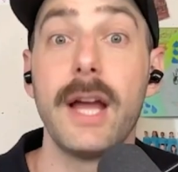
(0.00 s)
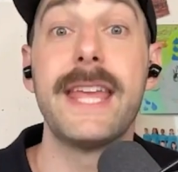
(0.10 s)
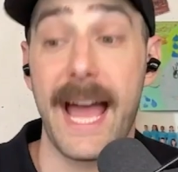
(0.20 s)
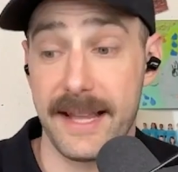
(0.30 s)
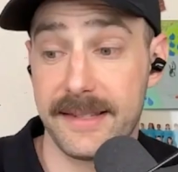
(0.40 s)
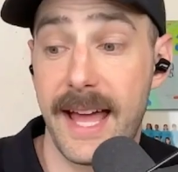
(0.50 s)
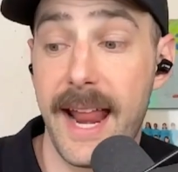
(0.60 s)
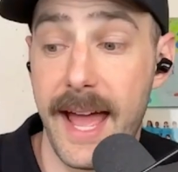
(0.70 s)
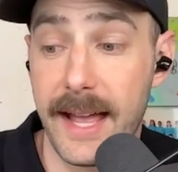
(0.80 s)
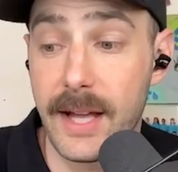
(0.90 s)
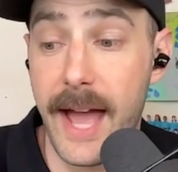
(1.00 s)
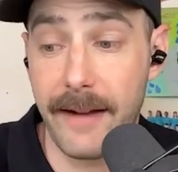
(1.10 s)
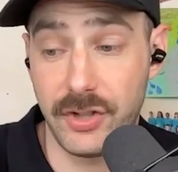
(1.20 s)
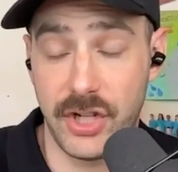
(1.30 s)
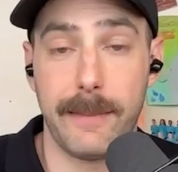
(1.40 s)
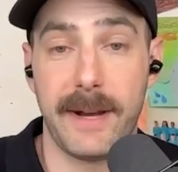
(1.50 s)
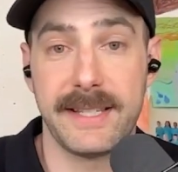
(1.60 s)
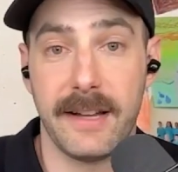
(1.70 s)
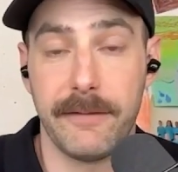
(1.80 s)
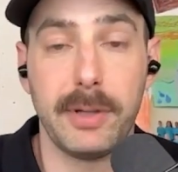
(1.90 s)
Yes, and I have shit
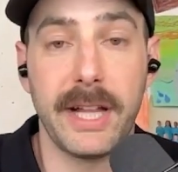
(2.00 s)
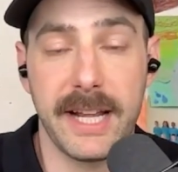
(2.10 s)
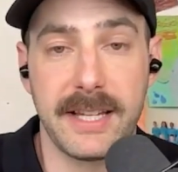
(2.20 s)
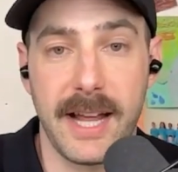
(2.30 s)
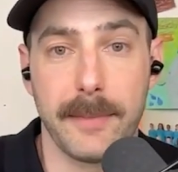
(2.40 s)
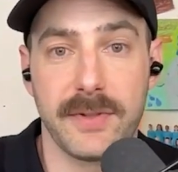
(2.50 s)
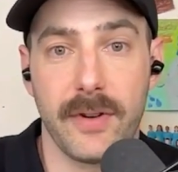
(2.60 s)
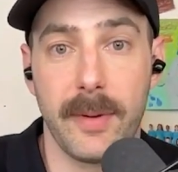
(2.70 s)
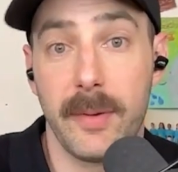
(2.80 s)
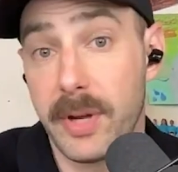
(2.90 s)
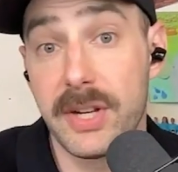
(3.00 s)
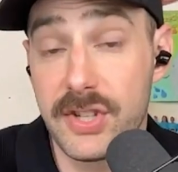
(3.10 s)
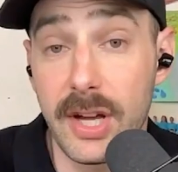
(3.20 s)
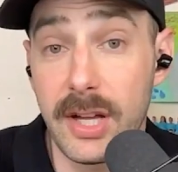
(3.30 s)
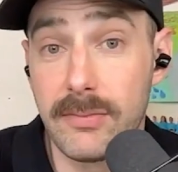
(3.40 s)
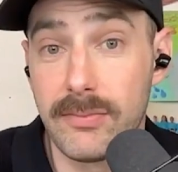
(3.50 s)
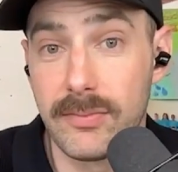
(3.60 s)
myself plenty of times from it, but it's good.